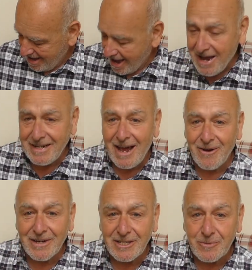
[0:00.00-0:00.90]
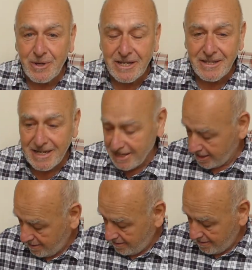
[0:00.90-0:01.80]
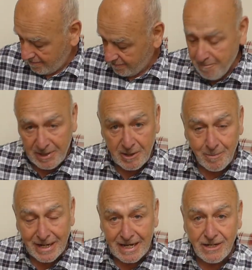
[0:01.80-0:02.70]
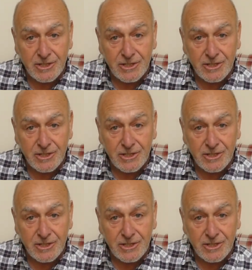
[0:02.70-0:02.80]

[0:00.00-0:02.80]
And now let's bring the front pickup back in.